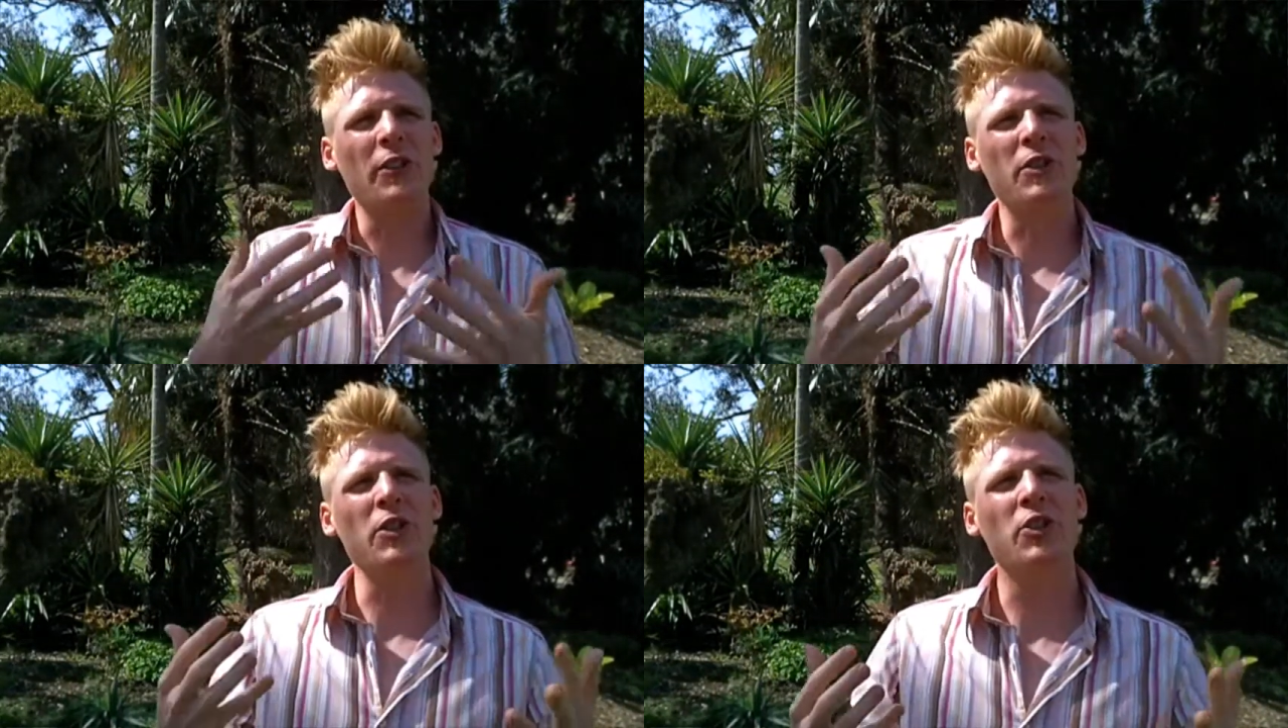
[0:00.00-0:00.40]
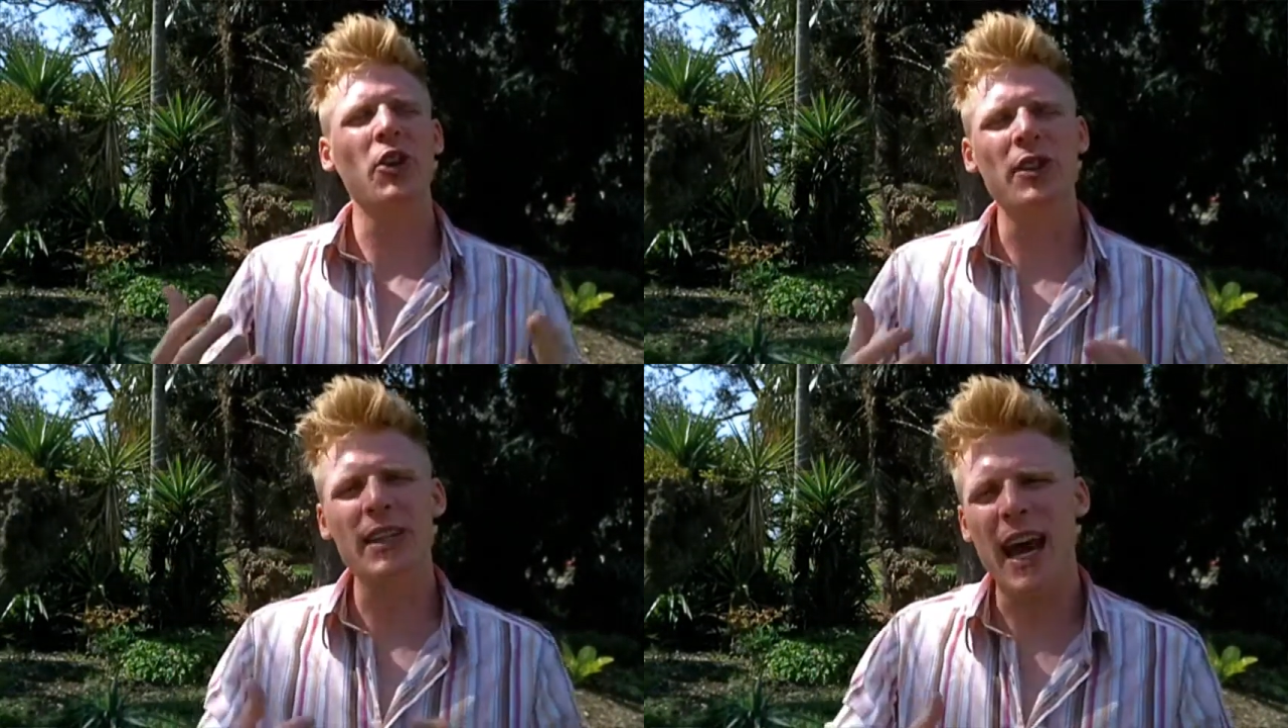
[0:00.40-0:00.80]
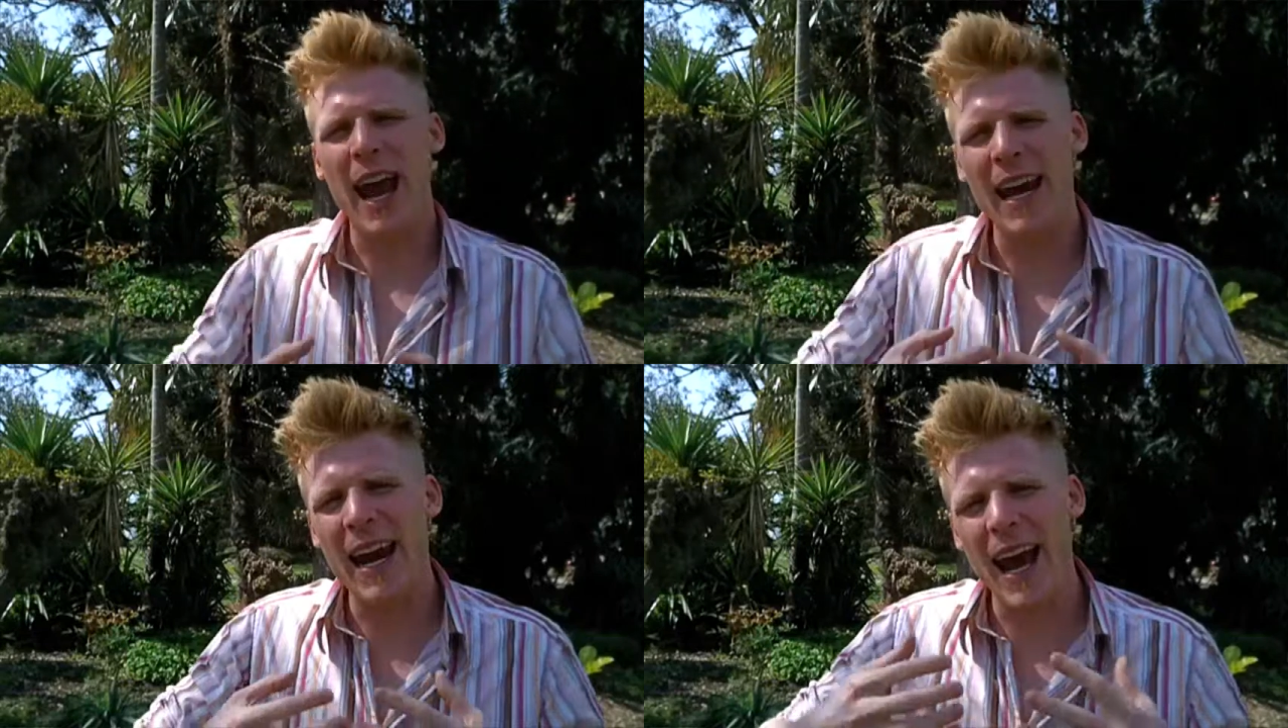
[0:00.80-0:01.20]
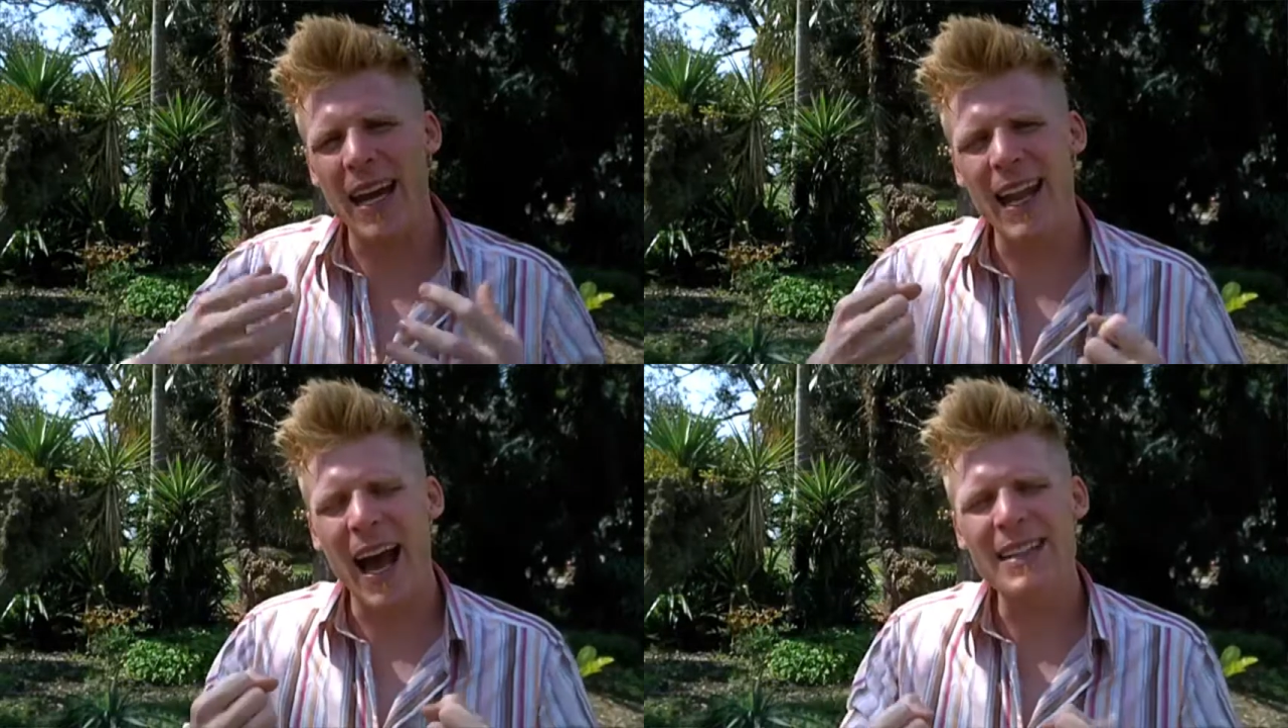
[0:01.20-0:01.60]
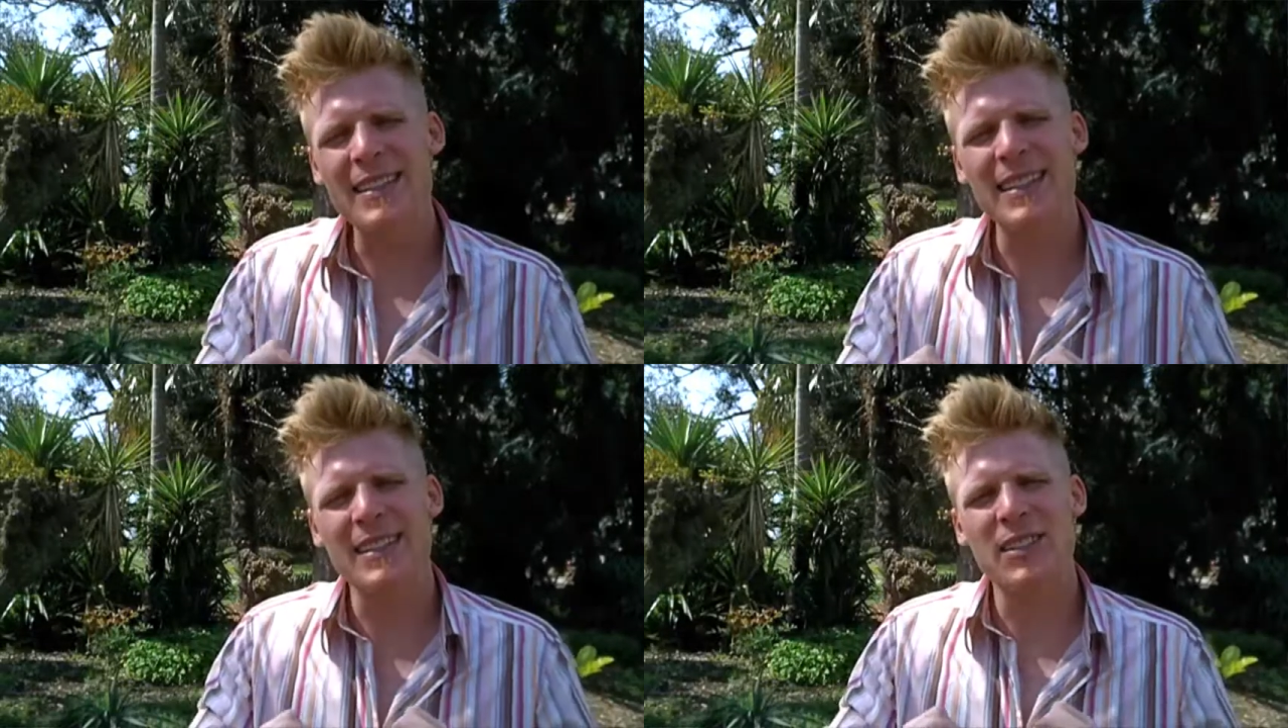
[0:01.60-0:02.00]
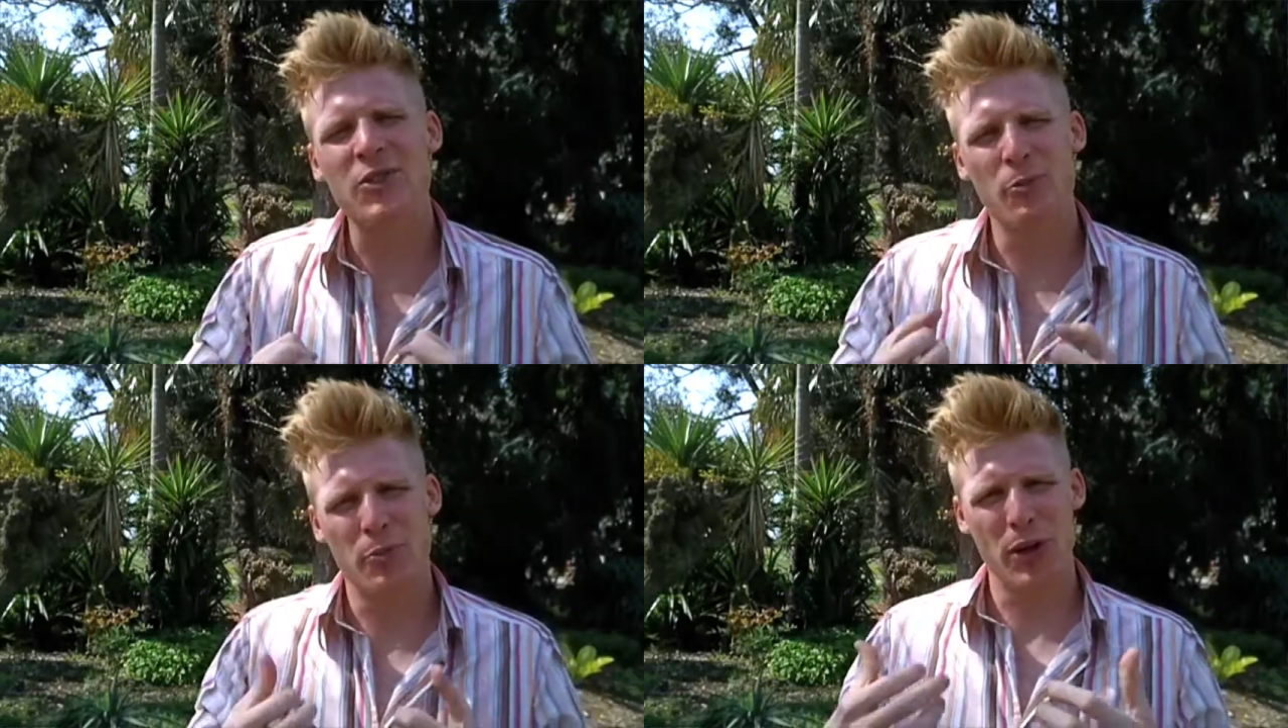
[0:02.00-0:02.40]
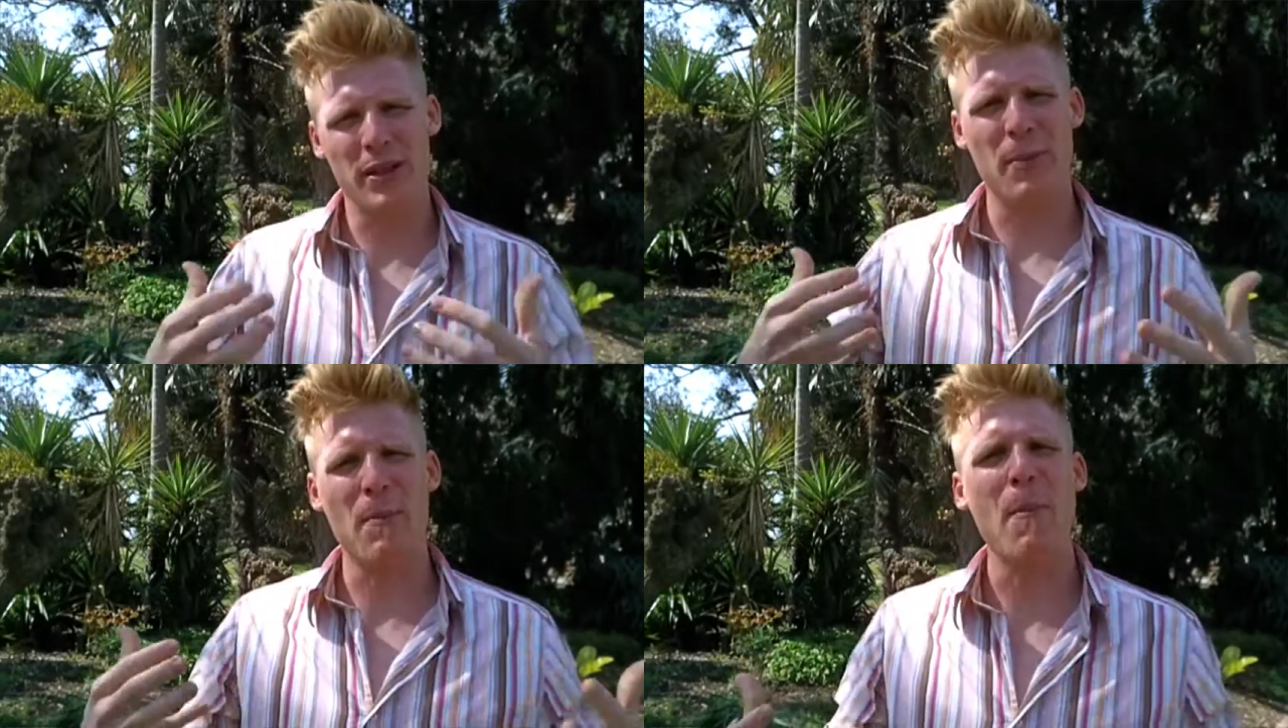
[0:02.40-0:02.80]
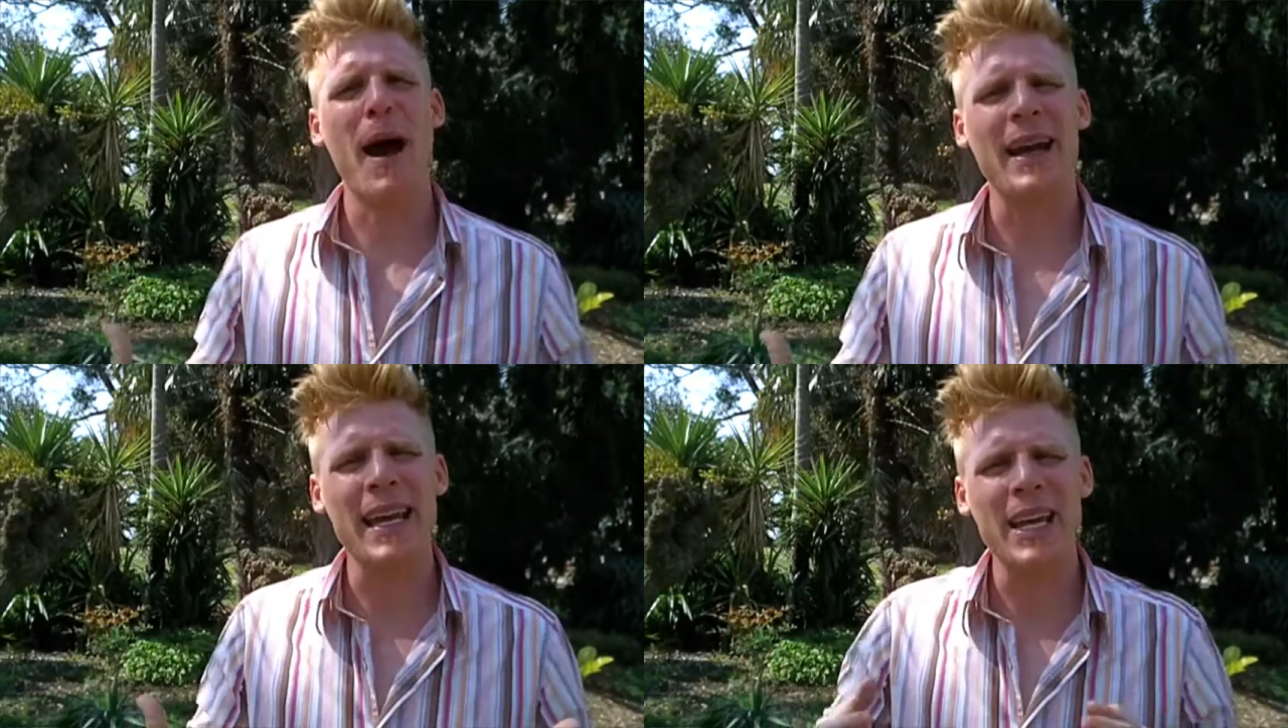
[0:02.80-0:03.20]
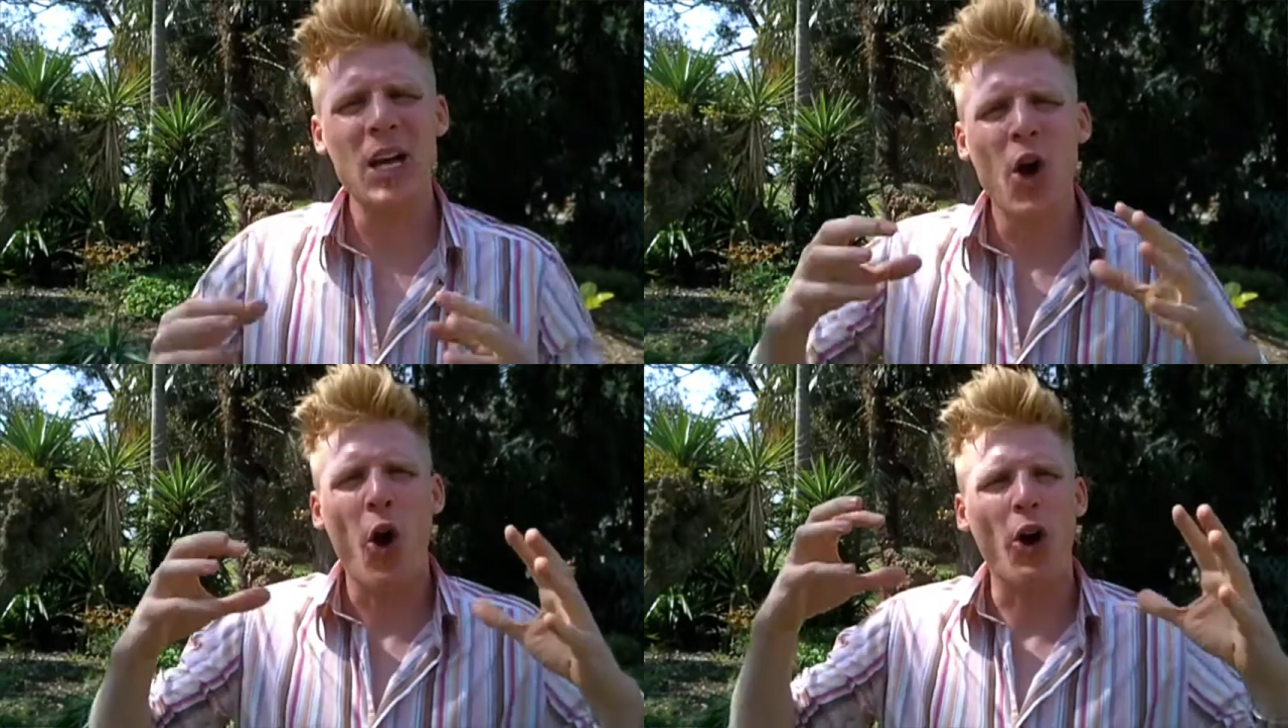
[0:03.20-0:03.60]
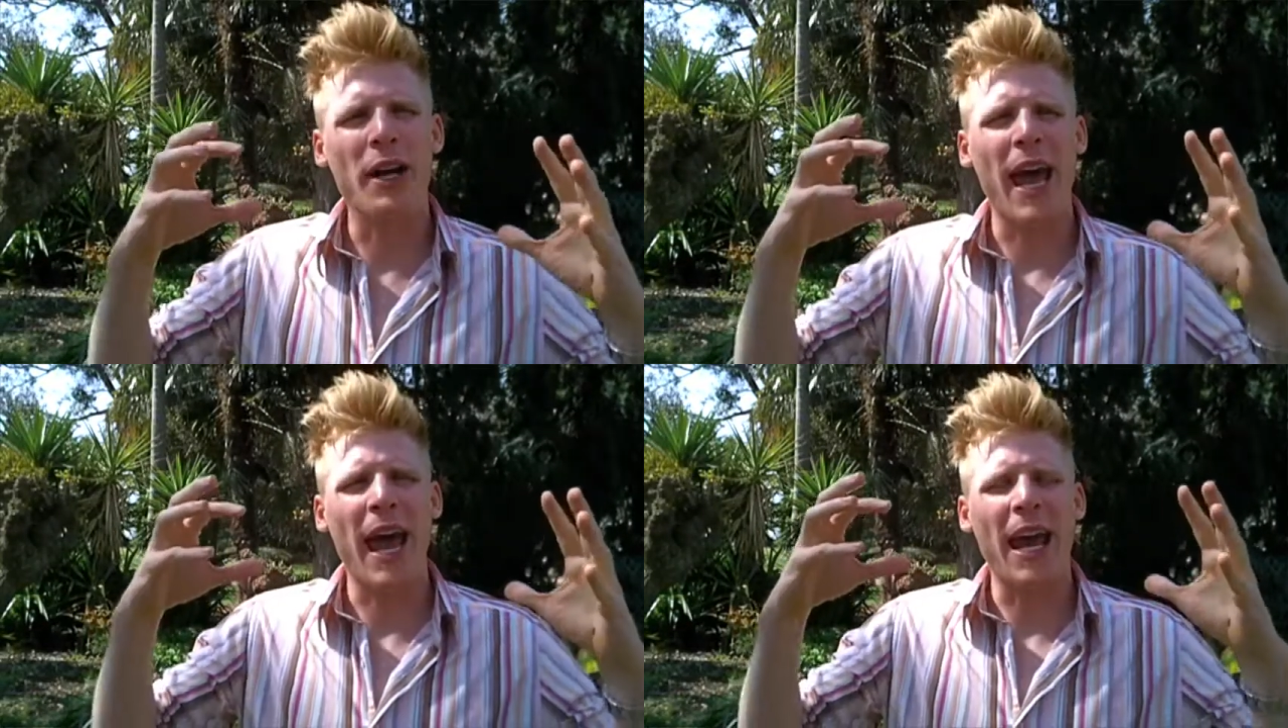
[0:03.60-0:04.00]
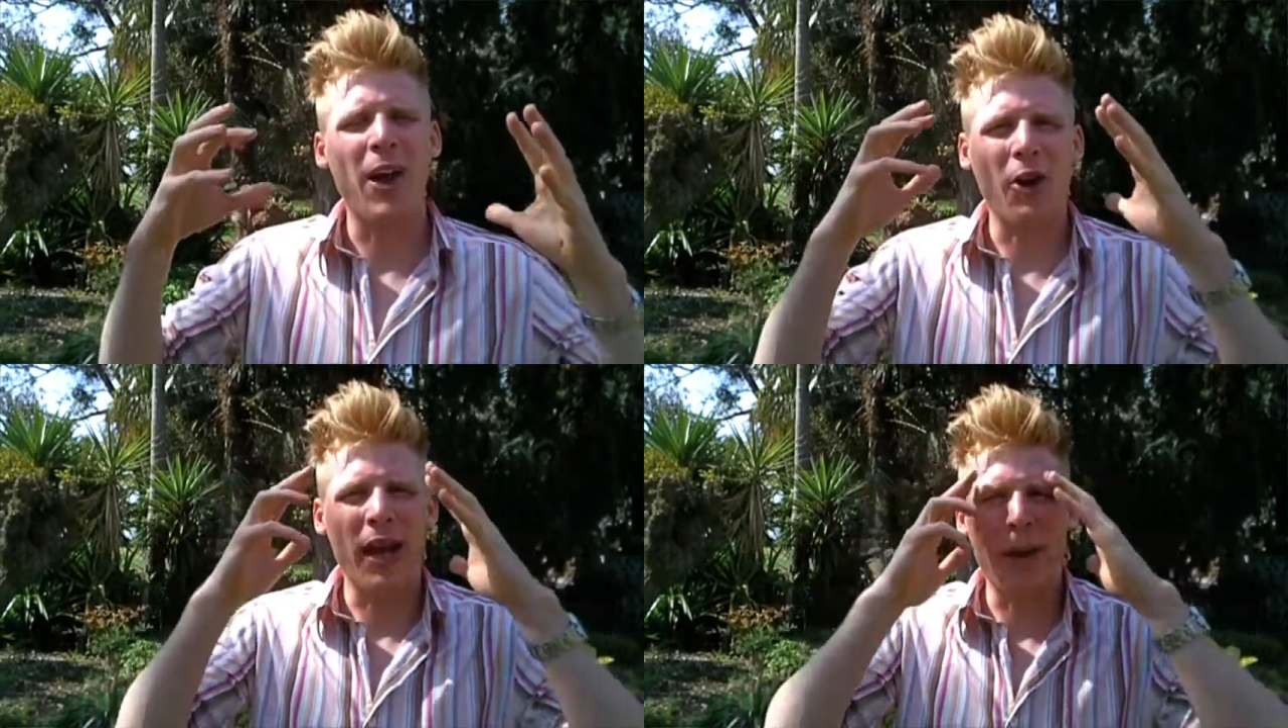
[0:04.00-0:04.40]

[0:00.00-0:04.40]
gives you certainly a license to print money on a